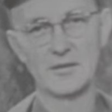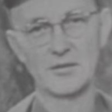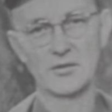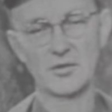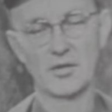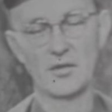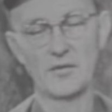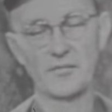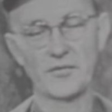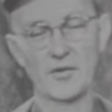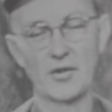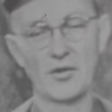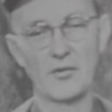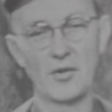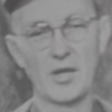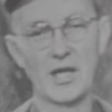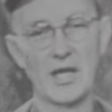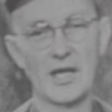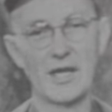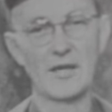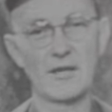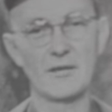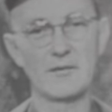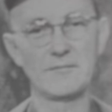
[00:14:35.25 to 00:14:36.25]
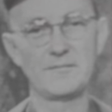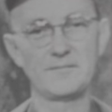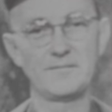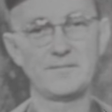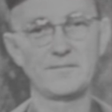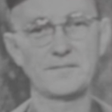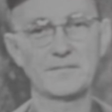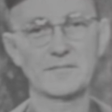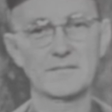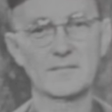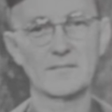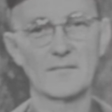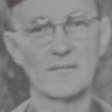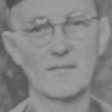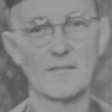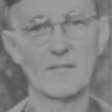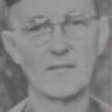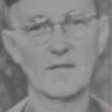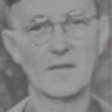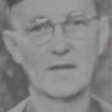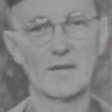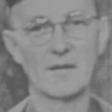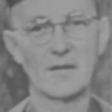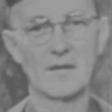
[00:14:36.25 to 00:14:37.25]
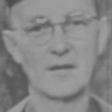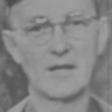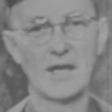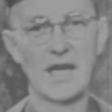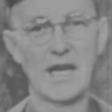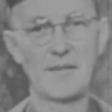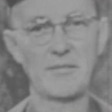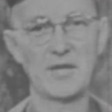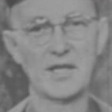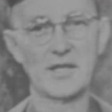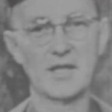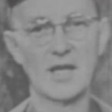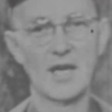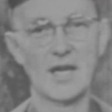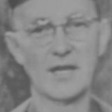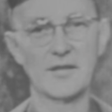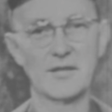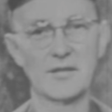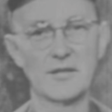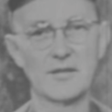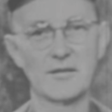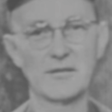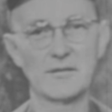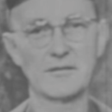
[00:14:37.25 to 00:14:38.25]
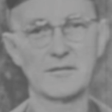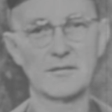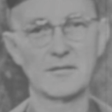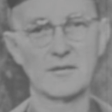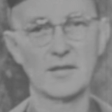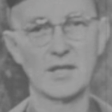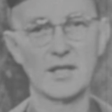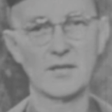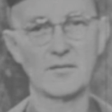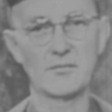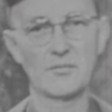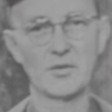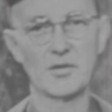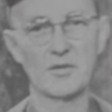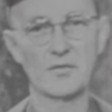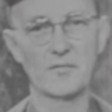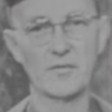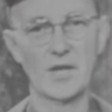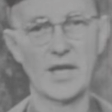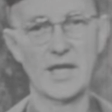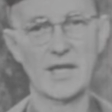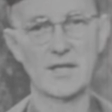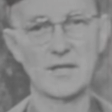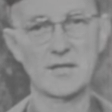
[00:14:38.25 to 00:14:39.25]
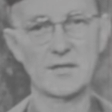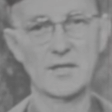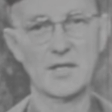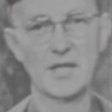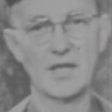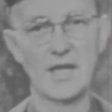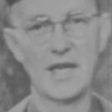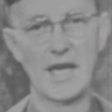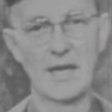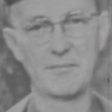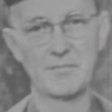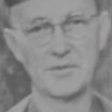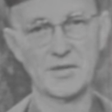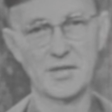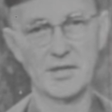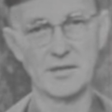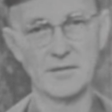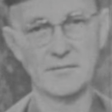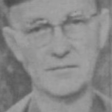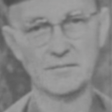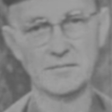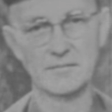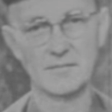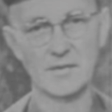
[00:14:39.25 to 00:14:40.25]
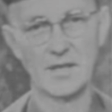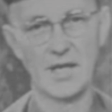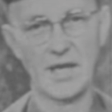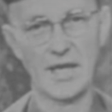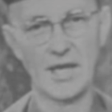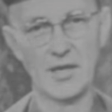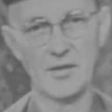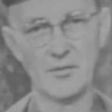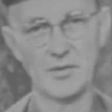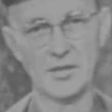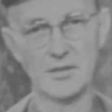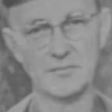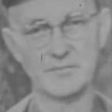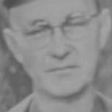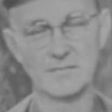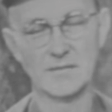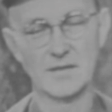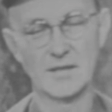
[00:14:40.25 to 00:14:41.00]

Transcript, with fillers: So for a while, Abbie Gardner lived with friends in Hampton, Iowa.